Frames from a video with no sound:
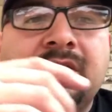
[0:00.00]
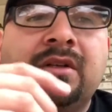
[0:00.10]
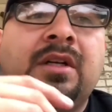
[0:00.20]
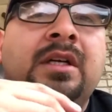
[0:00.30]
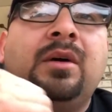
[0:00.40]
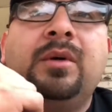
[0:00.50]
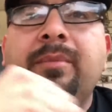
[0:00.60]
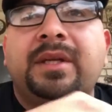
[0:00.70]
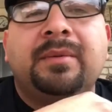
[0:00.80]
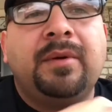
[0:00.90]
dog. I went
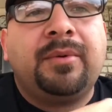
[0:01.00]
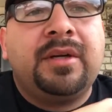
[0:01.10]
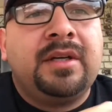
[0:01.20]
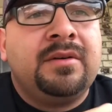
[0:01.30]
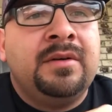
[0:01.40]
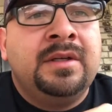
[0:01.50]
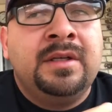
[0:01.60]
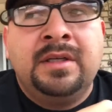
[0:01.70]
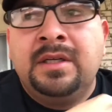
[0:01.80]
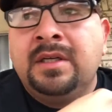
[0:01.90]
and picked him up right now.
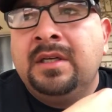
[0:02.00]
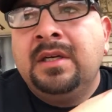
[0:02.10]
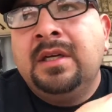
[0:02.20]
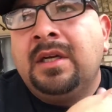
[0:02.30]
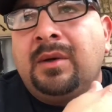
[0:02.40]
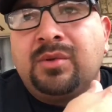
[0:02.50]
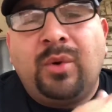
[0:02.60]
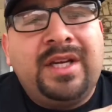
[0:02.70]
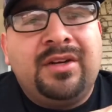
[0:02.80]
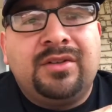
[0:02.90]
I was
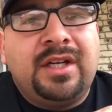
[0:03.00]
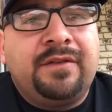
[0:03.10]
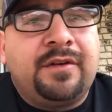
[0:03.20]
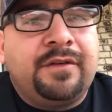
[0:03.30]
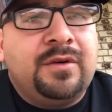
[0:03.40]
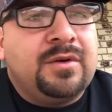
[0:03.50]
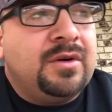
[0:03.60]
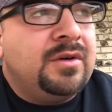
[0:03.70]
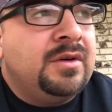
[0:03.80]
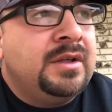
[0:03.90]
waiting all day for a phone
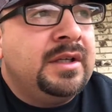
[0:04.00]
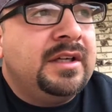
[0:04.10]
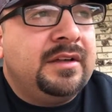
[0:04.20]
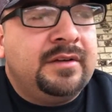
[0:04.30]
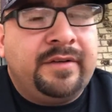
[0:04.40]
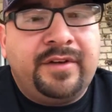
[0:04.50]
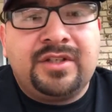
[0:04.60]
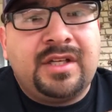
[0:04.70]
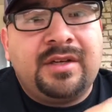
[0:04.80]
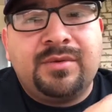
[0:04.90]
call, and
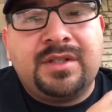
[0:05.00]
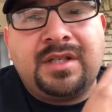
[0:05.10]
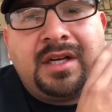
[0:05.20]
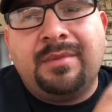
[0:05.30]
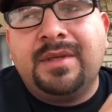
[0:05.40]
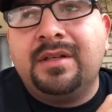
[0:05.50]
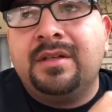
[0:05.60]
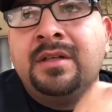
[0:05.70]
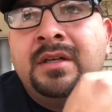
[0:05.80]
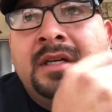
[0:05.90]
eventually I was just like, I'm
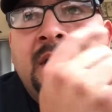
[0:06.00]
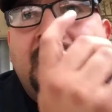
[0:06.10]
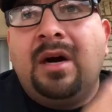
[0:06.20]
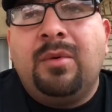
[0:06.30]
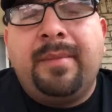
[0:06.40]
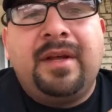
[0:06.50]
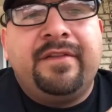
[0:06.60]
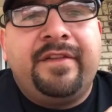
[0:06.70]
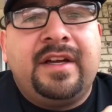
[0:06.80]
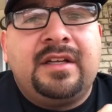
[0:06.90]
done. I went by
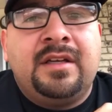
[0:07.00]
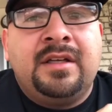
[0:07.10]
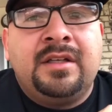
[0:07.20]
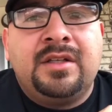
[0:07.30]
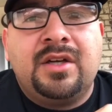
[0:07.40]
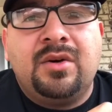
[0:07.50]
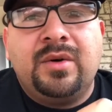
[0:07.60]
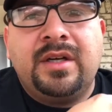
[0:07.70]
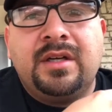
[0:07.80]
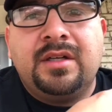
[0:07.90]
the vet to
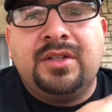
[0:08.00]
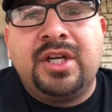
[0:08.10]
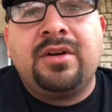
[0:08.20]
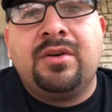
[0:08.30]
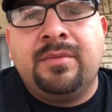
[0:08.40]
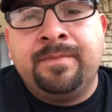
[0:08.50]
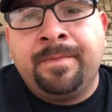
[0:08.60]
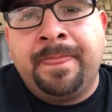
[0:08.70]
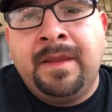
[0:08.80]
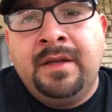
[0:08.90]
go and check on him,
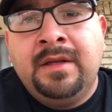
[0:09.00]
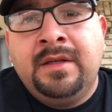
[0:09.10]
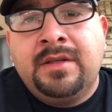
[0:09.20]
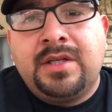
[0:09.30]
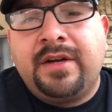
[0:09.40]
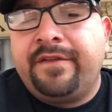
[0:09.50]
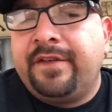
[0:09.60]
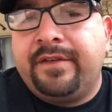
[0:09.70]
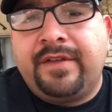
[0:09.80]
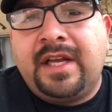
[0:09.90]
see
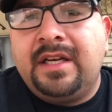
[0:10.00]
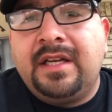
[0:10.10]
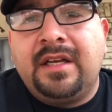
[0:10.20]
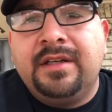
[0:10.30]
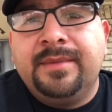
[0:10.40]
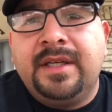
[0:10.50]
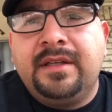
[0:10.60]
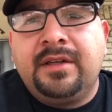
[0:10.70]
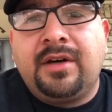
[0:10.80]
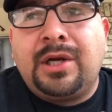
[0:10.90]
if they had any kind of
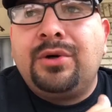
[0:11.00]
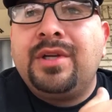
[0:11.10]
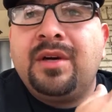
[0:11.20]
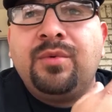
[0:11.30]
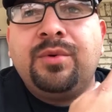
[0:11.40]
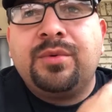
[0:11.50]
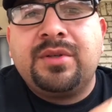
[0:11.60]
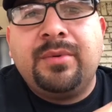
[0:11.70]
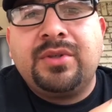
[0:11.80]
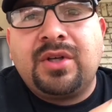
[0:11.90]
update, and they're like, oh yeah, we were
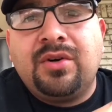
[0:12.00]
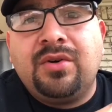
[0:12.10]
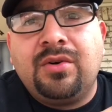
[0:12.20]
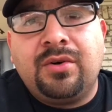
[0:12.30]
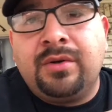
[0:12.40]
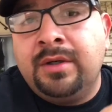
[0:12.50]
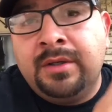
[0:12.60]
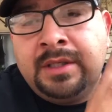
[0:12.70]
supposed to call, or